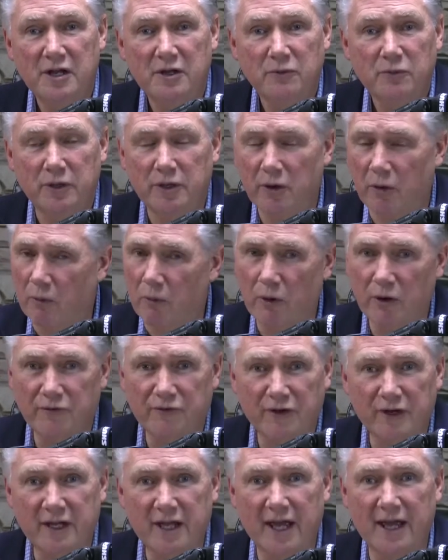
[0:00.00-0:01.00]
We don't want to
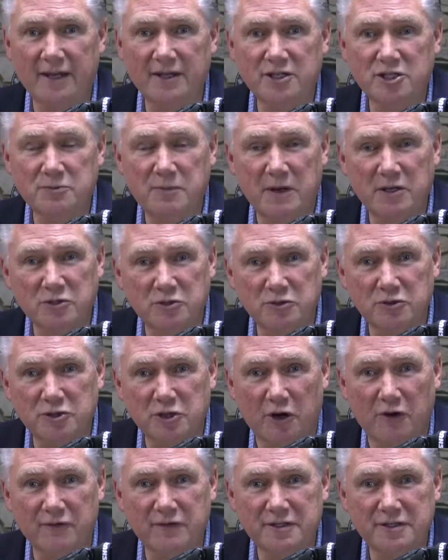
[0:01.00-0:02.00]
forget the special
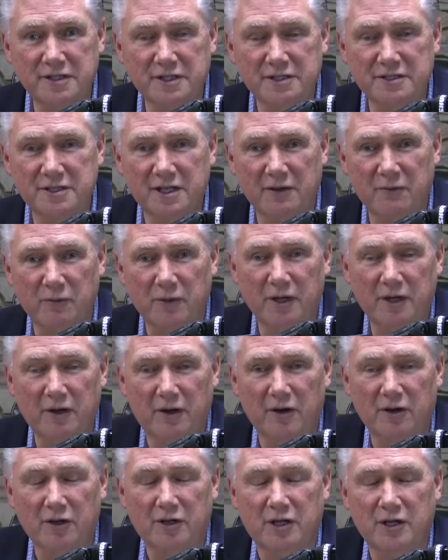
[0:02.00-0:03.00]
services that we
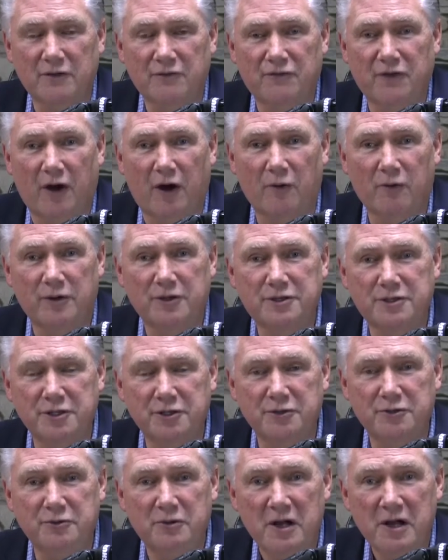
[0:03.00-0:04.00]
are looking forward
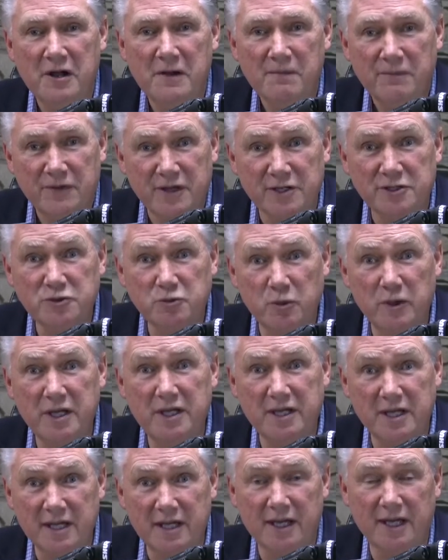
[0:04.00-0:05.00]
to this
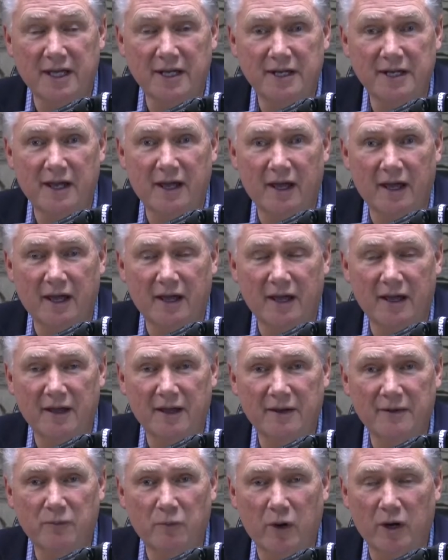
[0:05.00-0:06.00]
weekend,
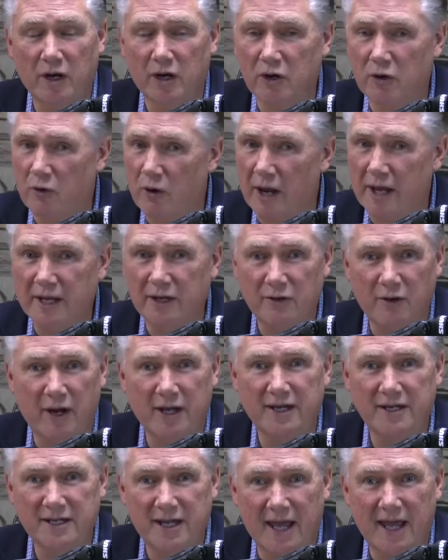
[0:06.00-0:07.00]
and what a great,
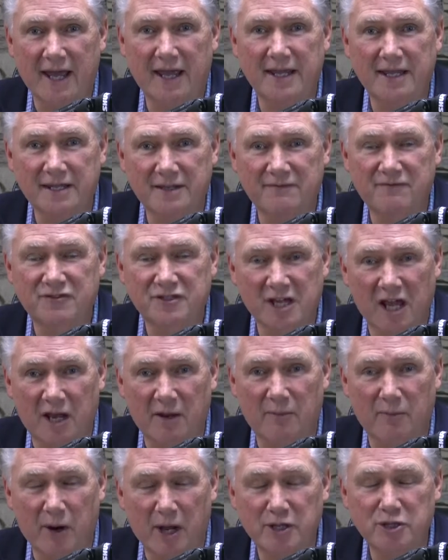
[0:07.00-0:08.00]
great day of
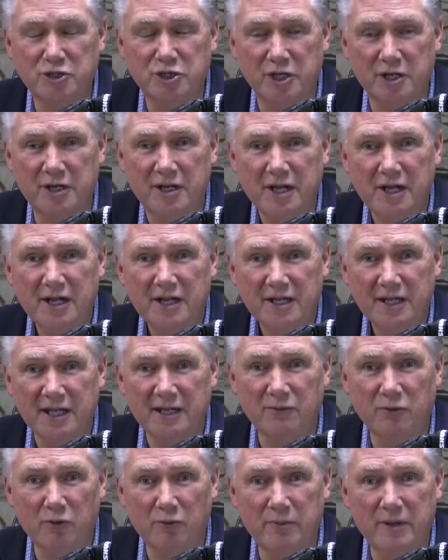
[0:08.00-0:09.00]
celebration it
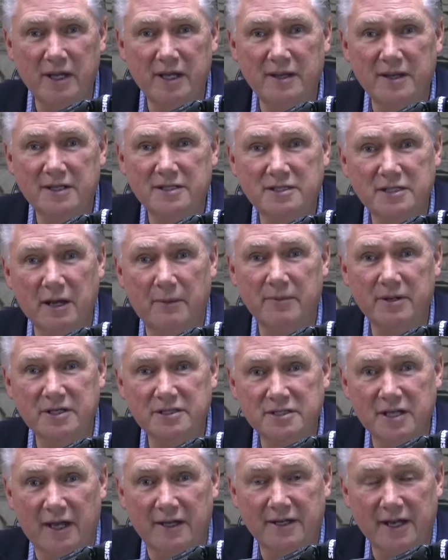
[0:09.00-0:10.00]
will be this coming
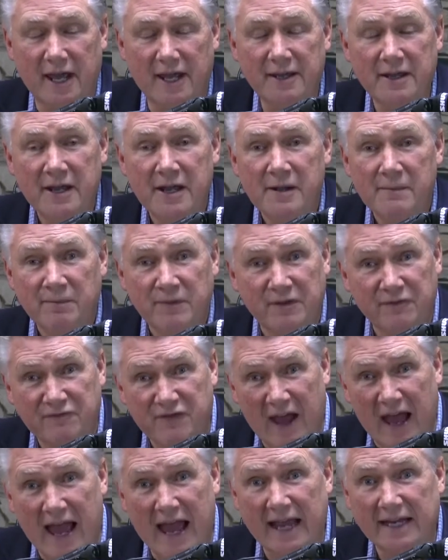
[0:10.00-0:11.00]
Sunday. In
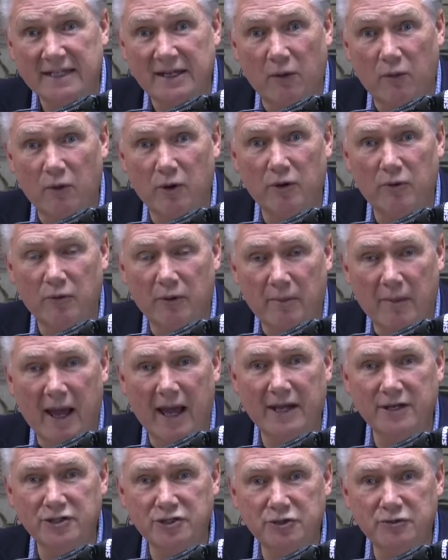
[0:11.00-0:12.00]
fact, I want to
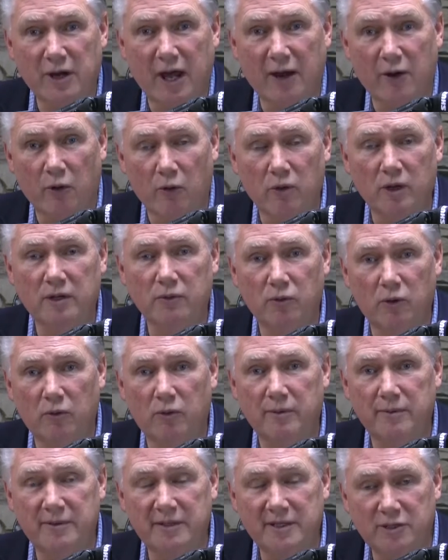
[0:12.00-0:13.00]
remind you, not only will
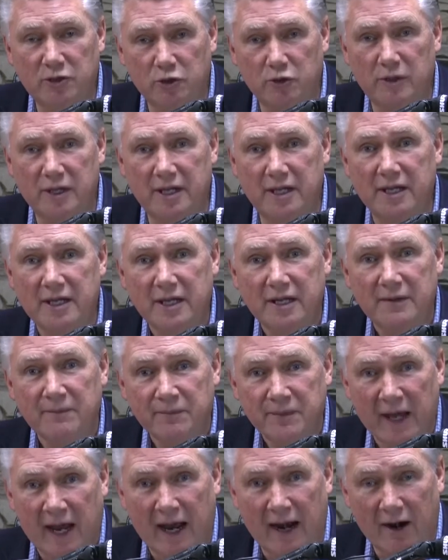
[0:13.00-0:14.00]
we be doing
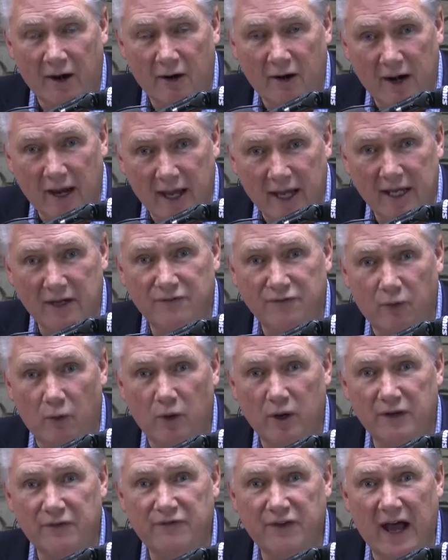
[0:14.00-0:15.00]
our
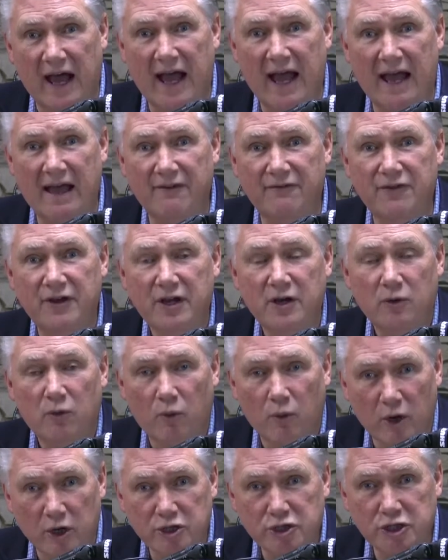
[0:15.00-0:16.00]
8:45
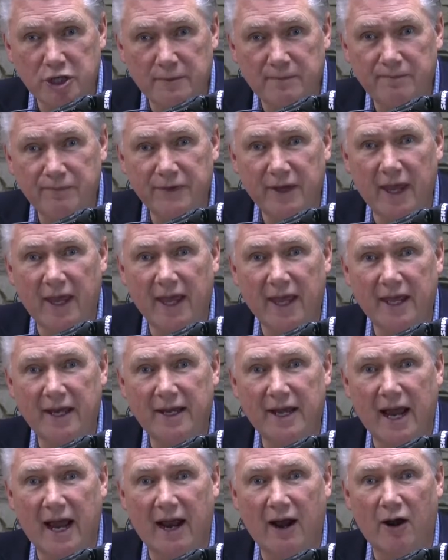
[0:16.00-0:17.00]
worship
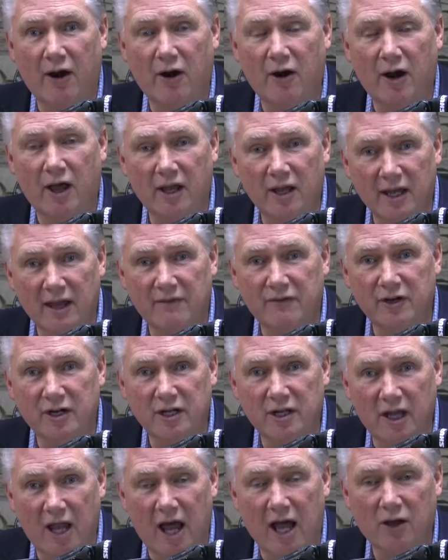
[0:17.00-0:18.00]
and our 11
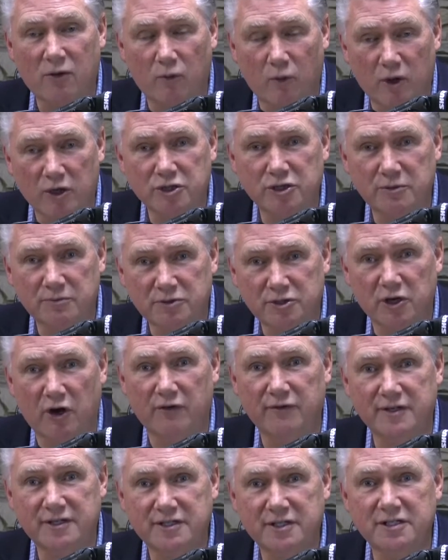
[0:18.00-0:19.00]
o'clock worship
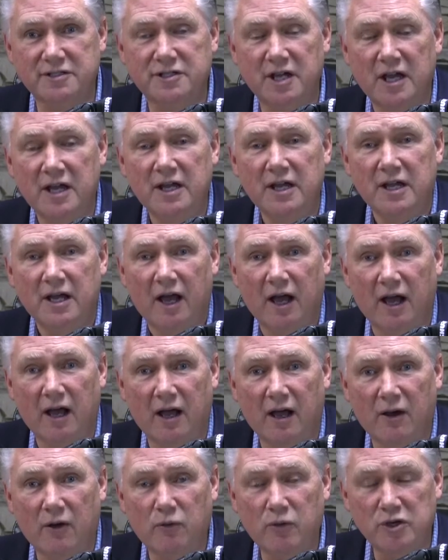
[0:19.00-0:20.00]
services,
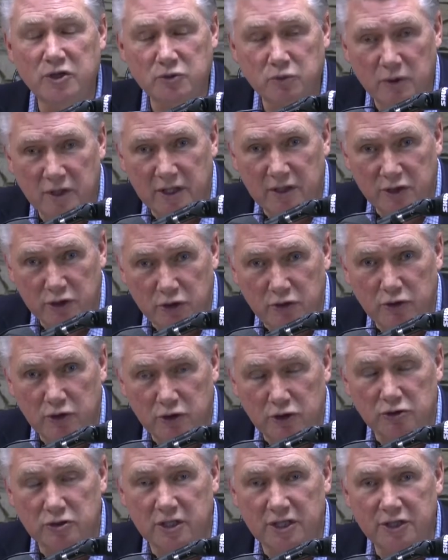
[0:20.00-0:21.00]
which we do
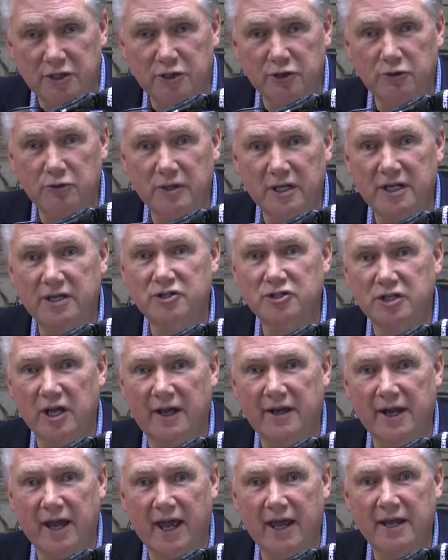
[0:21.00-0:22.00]
usually do each
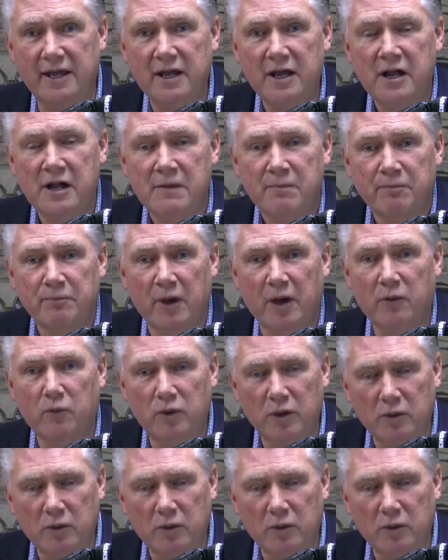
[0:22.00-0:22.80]
Sunday, but we